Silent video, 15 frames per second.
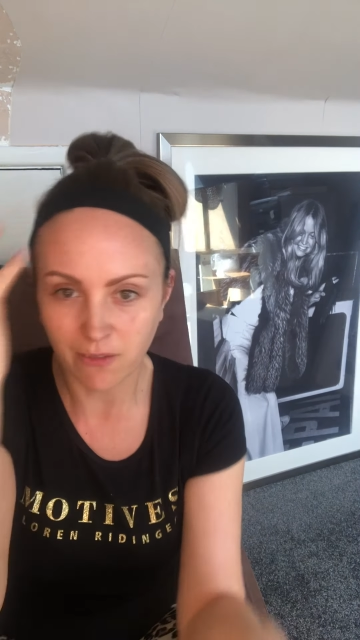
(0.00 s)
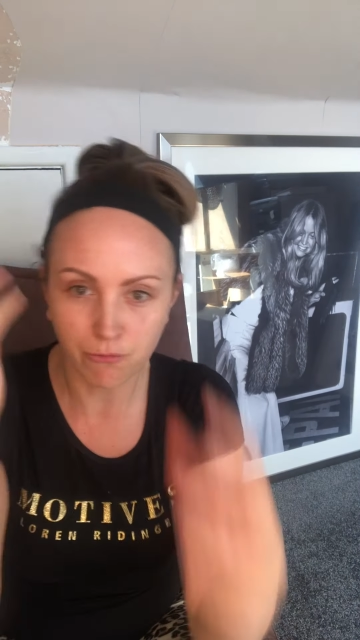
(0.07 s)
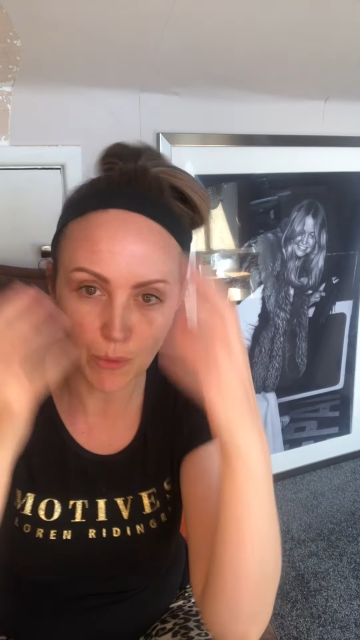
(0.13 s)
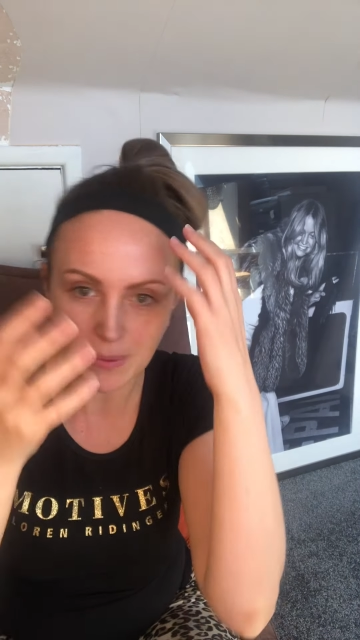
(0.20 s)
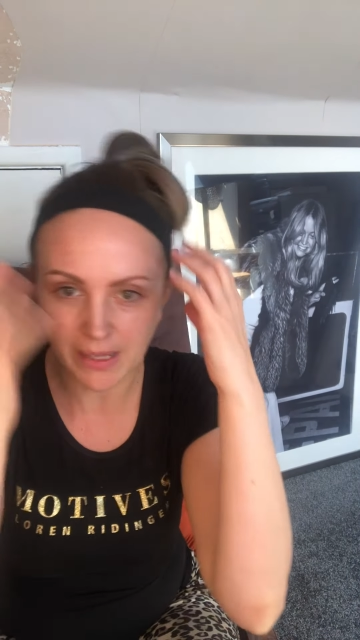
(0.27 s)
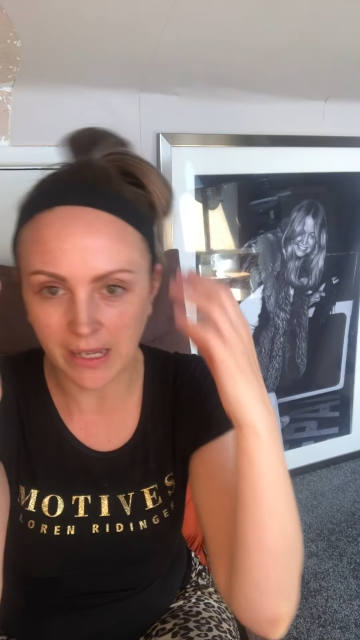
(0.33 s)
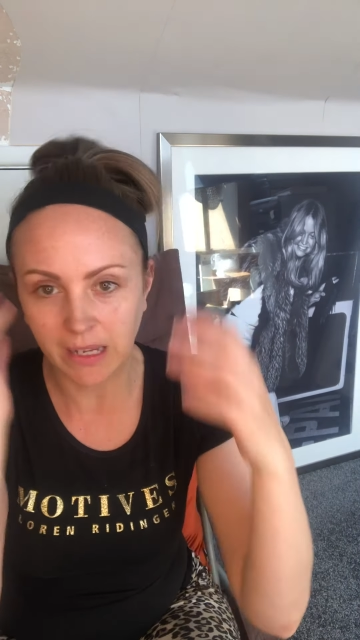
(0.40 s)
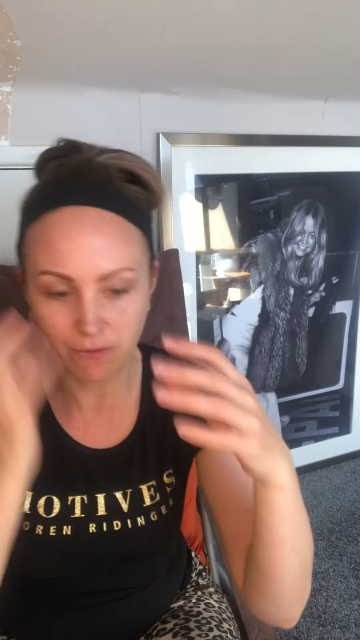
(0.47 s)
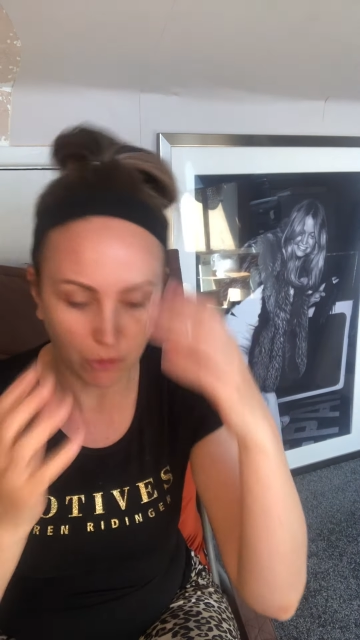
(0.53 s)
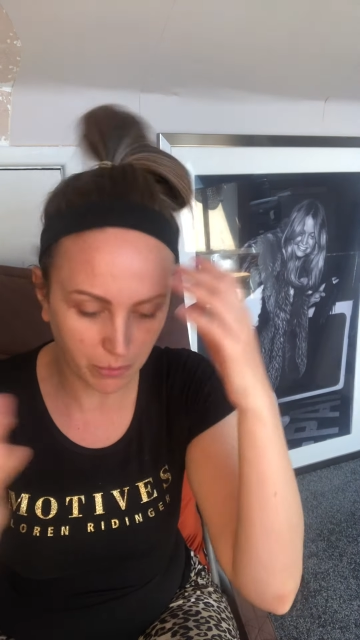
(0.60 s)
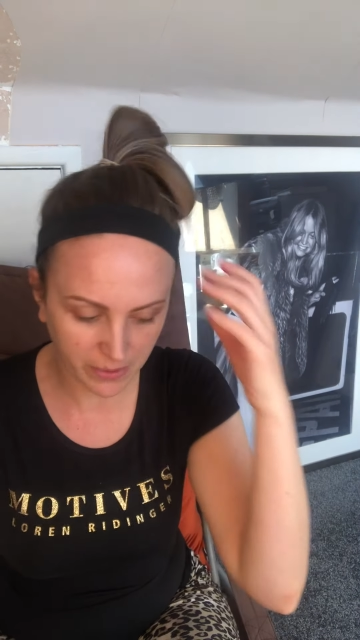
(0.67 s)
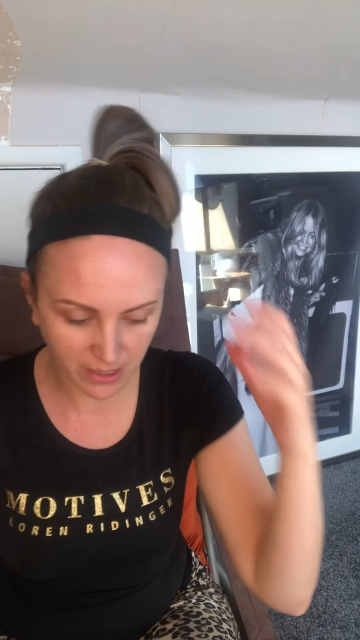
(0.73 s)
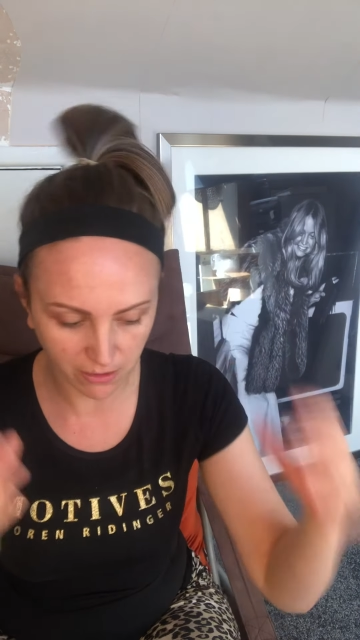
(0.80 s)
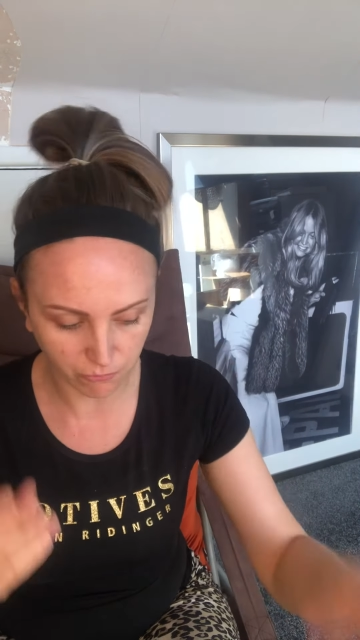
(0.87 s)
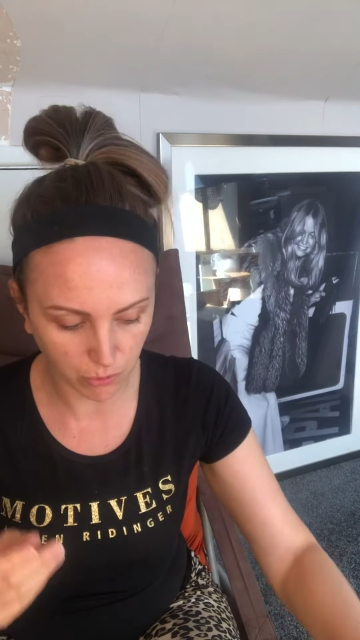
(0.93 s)
rubbing it
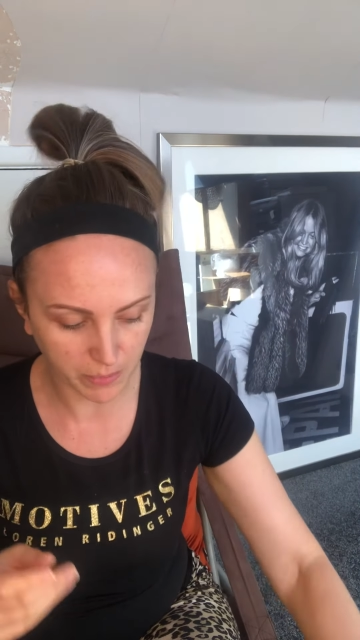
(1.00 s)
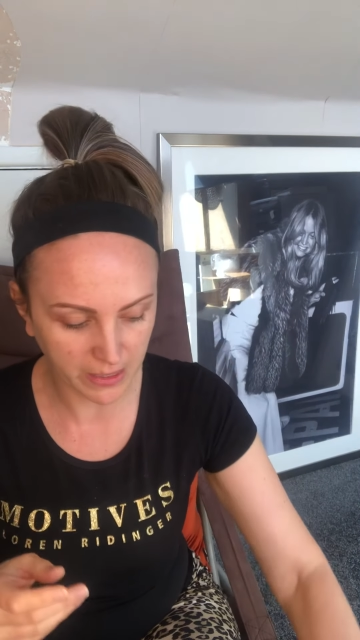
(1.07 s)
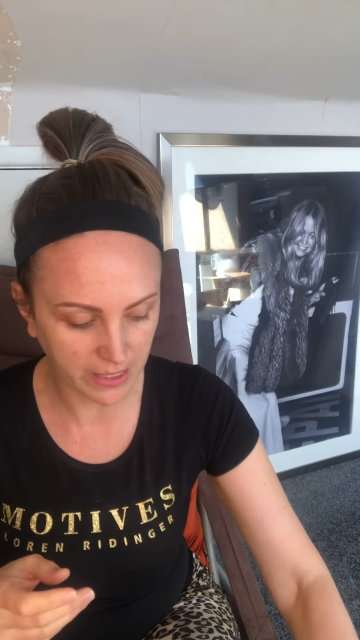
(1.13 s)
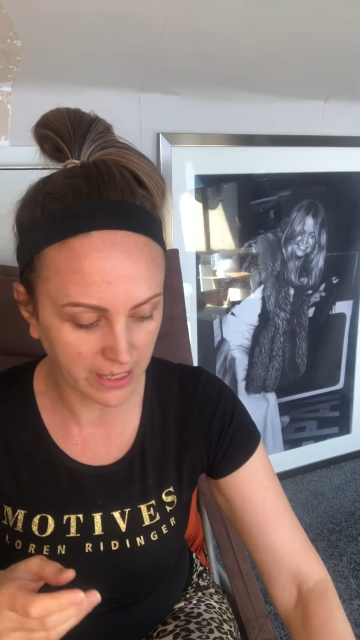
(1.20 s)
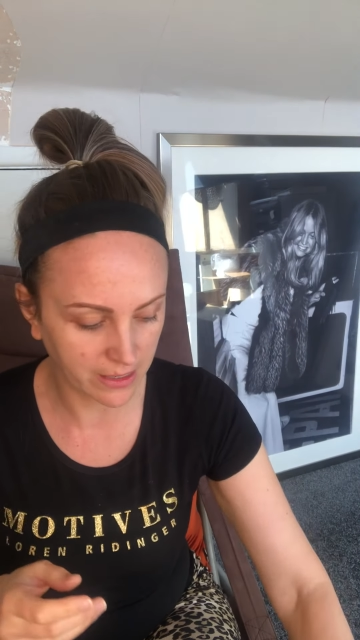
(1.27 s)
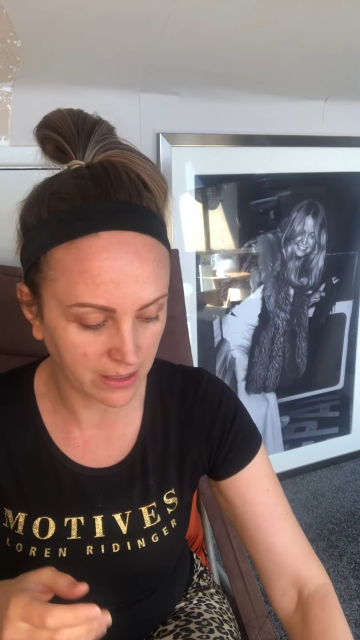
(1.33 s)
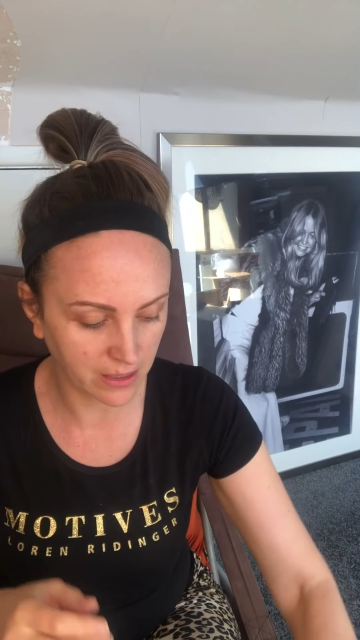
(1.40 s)
in,